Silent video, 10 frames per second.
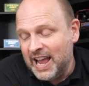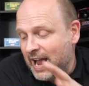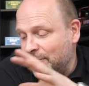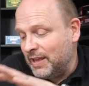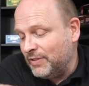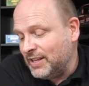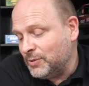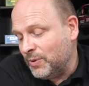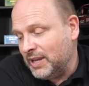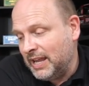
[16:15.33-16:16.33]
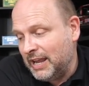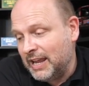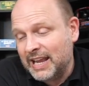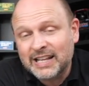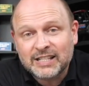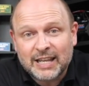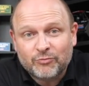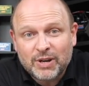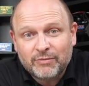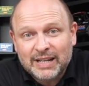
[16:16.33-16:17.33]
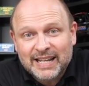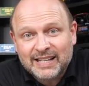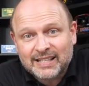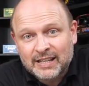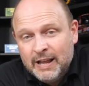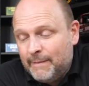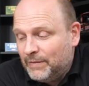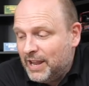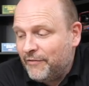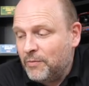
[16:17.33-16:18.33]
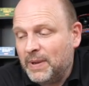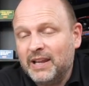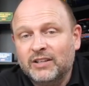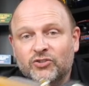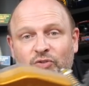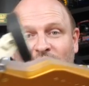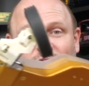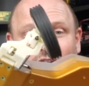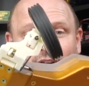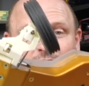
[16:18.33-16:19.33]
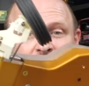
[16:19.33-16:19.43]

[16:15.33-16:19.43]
And then this one here is the re-release, never been driven.